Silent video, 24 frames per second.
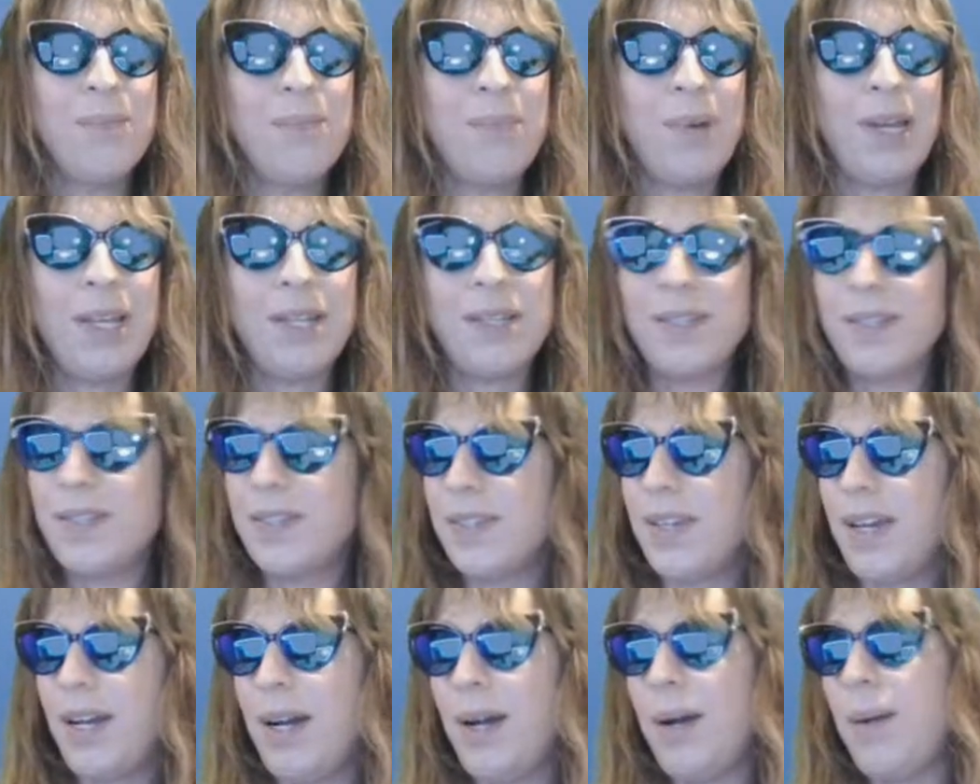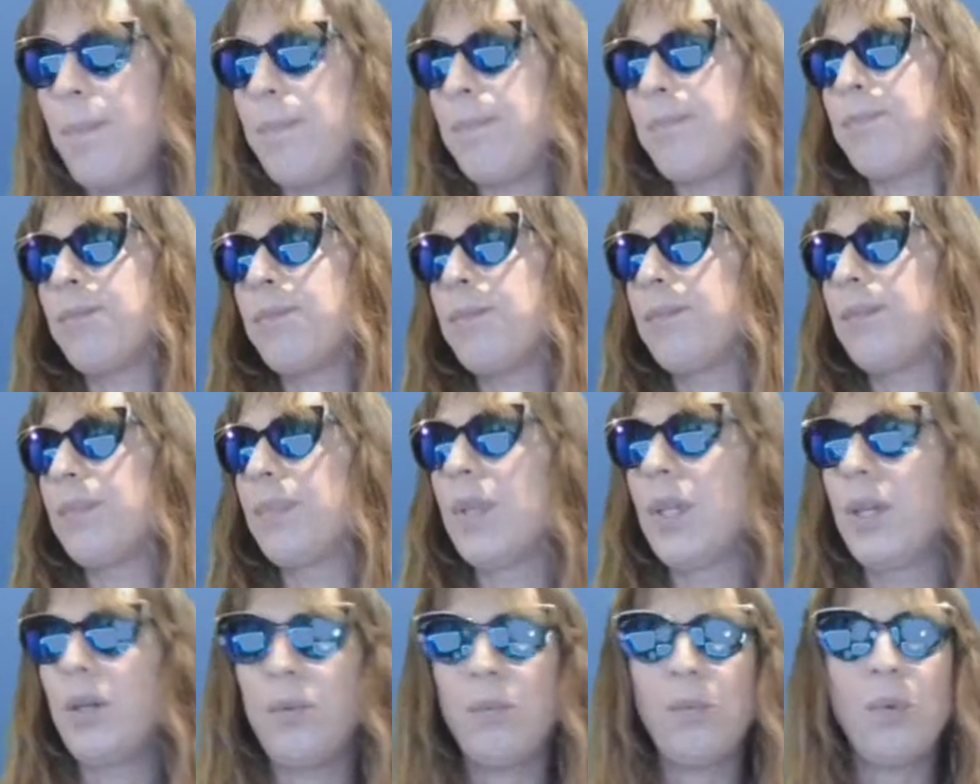But
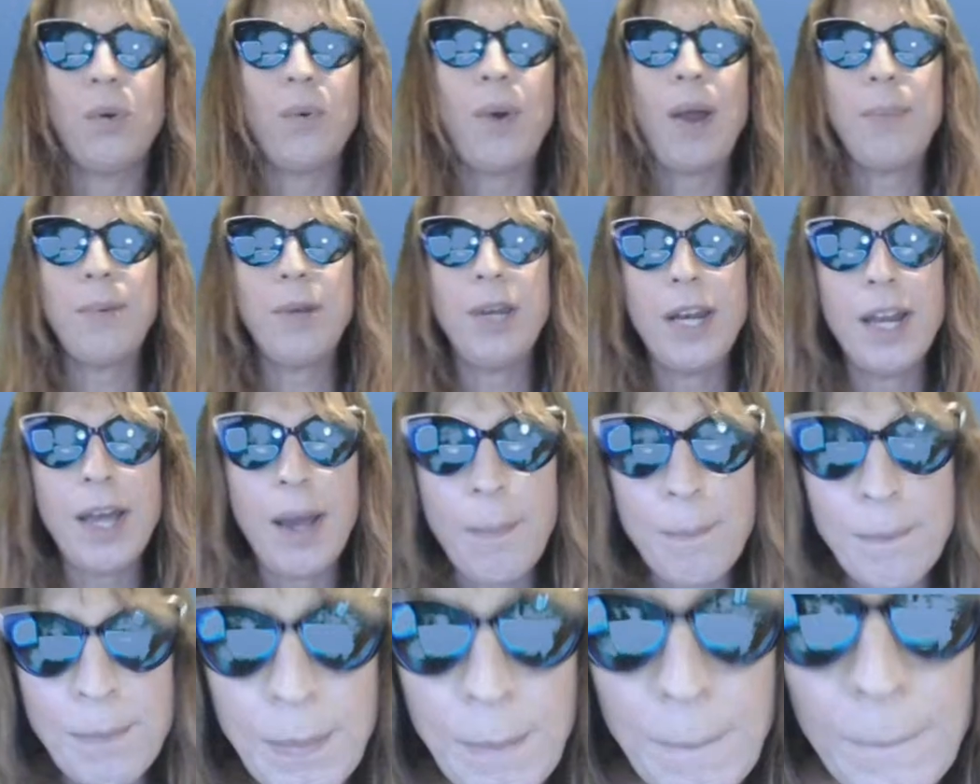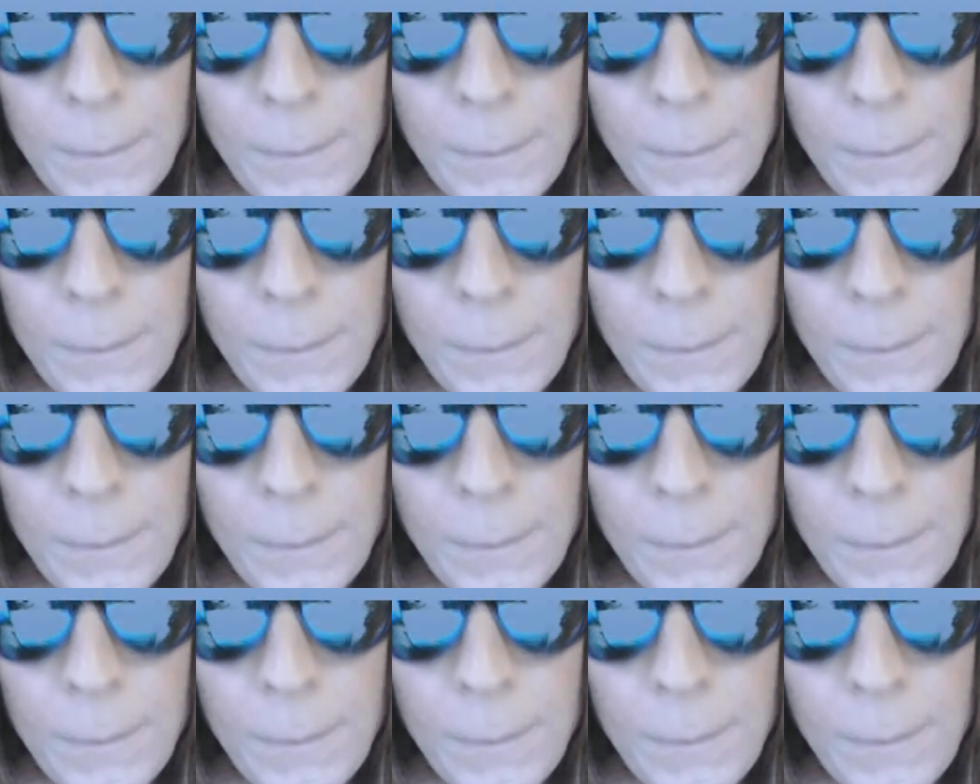we're wrapping it up.